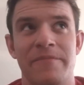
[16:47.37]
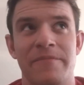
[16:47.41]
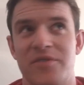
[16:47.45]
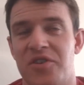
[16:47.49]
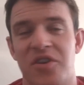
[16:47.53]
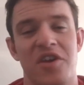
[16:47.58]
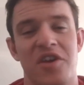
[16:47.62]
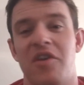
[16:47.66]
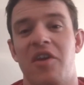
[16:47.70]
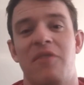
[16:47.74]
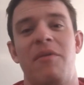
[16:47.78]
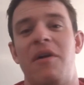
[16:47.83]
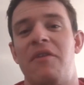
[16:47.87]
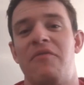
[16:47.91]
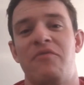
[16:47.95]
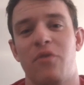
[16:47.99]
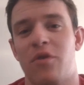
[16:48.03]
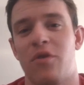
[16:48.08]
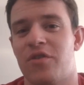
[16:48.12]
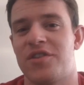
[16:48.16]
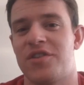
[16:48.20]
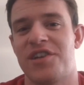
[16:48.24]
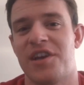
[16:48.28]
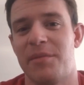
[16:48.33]
it's only like my
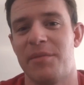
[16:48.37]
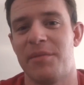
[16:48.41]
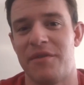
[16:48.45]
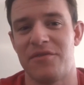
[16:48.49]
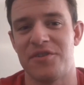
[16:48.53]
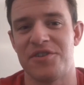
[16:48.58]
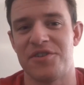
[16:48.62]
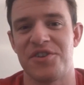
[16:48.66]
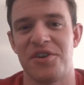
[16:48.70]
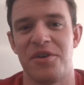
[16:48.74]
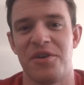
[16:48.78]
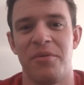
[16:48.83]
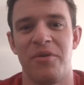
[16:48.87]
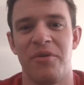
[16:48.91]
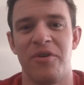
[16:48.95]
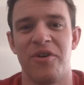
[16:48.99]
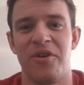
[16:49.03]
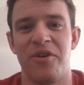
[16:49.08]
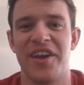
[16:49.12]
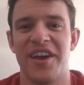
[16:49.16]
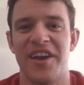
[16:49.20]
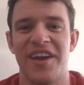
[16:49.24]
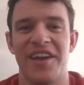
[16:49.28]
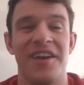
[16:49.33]
fourth time ever
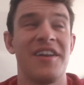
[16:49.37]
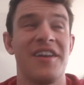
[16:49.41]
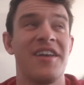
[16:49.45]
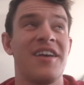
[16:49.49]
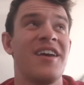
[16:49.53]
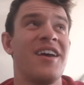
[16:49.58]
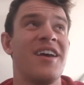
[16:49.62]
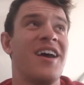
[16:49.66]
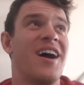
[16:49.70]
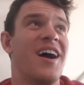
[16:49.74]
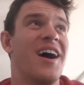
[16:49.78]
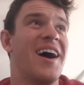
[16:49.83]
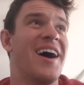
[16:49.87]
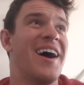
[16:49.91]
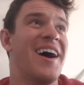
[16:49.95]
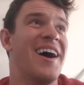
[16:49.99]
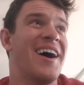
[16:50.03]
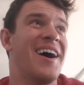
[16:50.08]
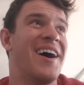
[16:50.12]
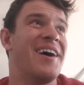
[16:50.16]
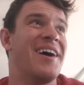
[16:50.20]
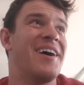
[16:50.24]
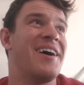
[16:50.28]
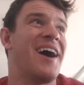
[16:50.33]
snowboarding and
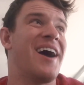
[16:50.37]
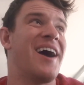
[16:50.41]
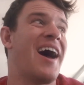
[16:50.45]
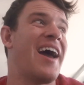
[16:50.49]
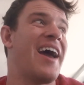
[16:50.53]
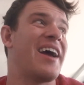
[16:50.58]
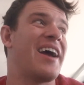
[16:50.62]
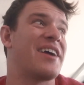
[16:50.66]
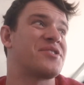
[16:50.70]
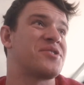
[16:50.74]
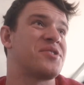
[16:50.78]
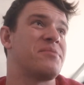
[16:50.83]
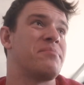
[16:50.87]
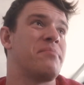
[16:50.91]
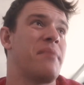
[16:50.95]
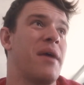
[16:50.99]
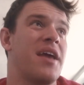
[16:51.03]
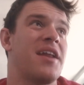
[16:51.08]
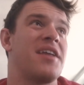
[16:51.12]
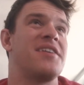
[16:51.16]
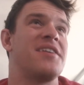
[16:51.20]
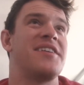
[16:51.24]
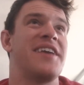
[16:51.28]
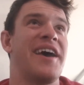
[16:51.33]
uh, I actually
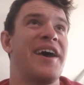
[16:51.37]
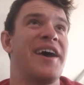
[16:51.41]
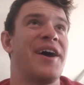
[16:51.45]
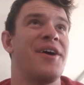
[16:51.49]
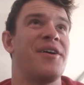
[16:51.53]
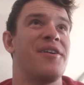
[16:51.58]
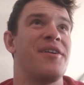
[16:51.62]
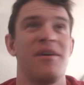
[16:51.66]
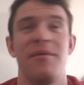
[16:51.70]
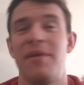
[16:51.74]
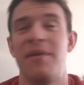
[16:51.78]
made it down.